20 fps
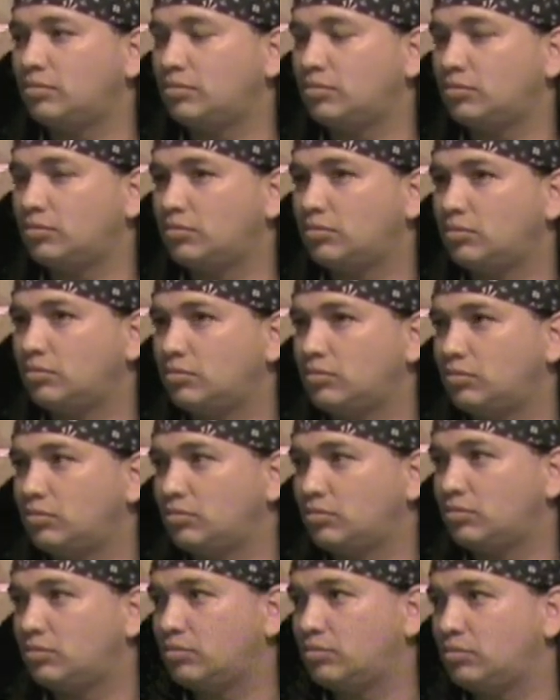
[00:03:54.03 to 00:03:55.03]

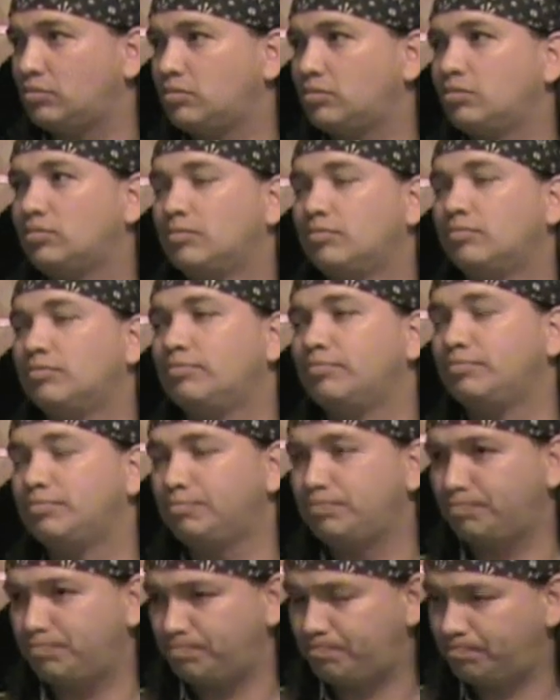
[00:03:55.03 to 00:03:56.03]

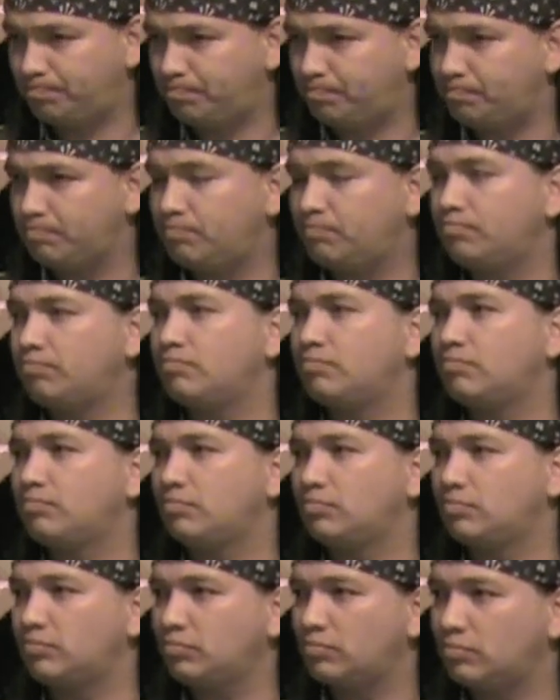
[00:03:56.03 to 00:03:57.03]

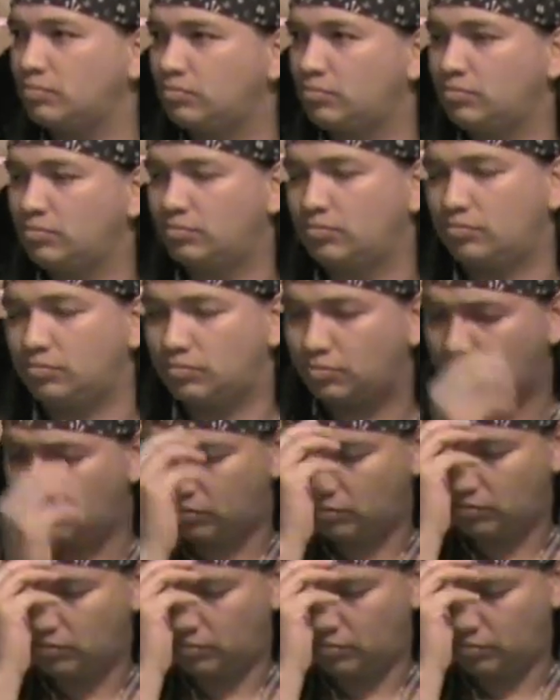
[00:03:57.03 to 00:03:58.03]

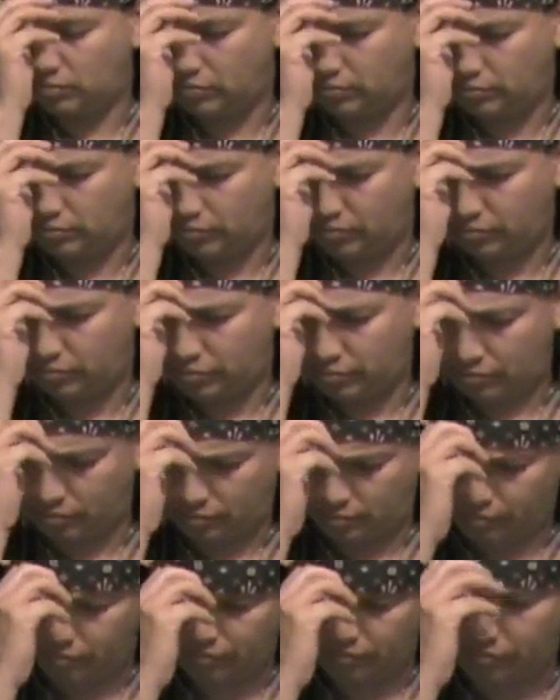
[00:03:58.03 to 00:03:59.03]

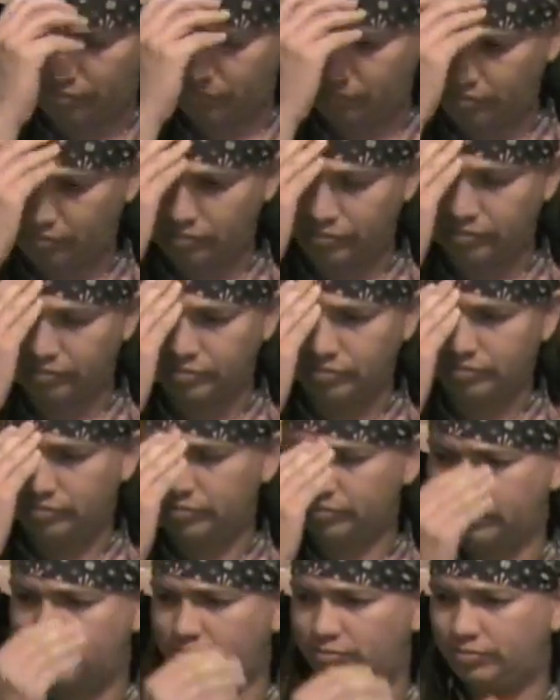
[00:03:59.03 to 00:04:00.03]

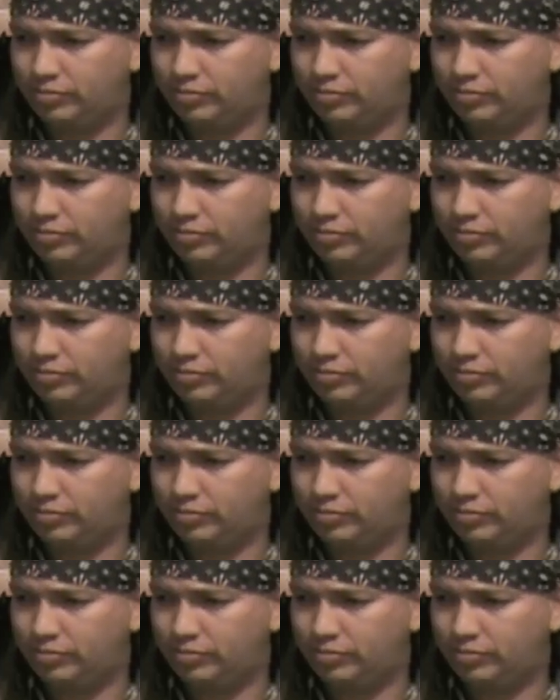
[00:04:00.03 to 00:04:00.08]
The person shown says nothing.